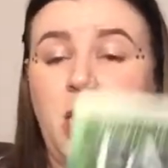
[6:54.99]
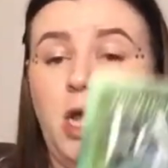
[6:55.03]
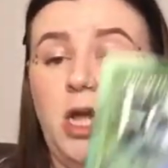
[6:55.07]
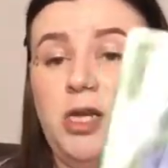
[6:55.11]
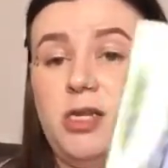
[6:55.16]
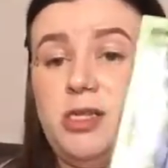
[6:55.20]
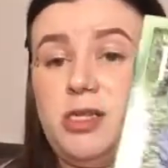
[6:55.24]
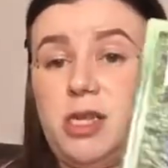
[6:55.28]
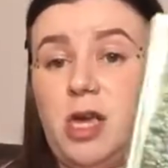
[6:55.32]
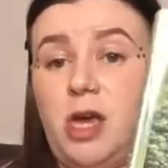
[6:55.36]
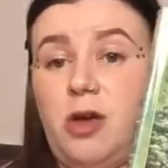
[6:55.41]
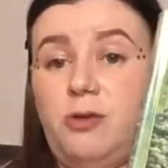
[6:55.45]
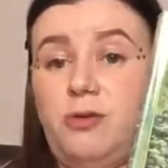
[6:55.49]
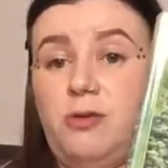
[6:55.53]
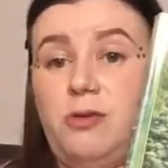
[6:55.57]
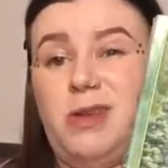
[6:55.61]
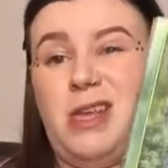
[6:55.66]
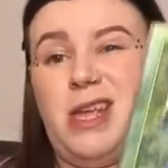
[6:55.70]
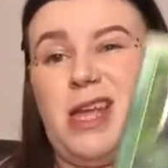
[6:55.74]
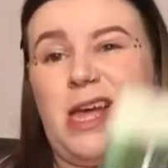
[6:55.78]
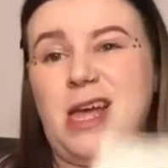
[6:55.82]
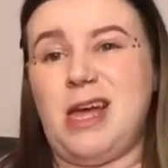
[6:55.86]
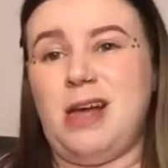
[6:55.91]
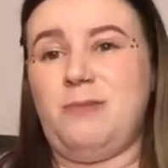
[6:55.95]
So
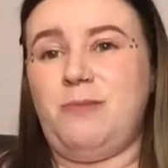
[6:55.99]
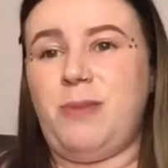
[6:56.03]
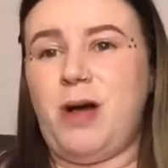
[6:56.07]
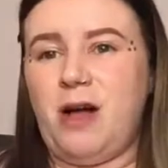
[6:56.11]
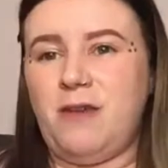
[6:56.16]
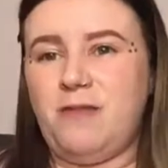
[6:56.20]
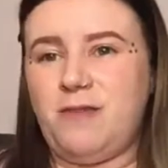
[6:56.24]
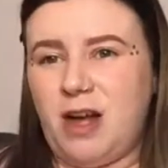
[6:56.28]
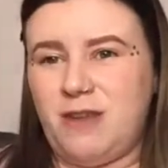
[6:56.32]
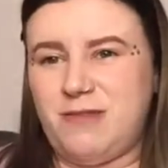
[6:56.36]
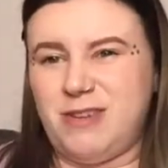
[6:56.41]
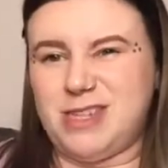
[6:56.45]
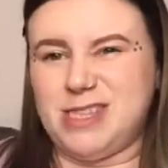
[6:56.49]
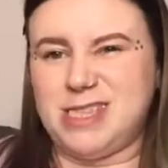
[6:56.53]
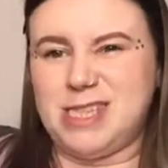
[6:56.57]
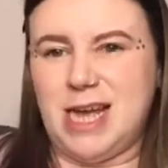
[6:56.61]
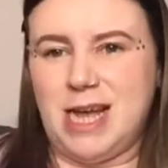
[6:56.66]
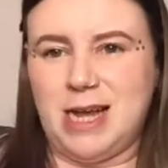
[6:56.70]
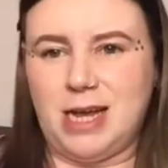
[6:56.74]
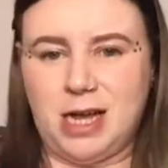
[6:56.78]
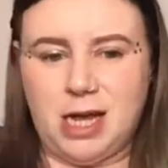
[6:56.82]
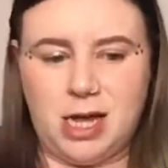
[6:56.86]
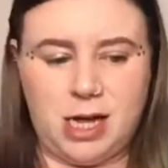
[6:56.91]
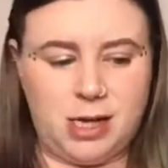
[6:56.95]
yeah, about 5 out of
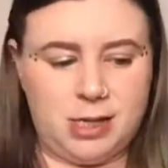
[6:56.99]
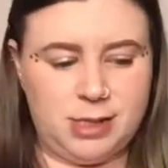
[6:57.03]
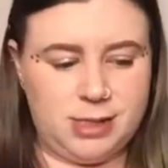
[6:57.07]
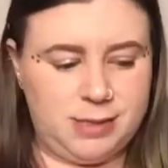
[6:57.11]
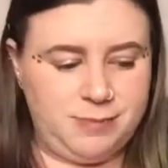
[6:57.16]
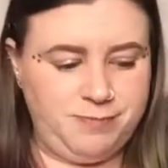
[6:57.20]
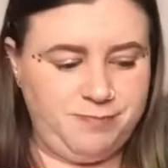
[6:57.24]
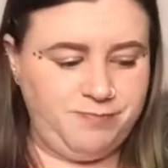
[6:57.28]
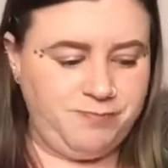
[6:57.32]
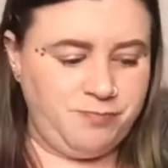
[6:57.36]
10, guys.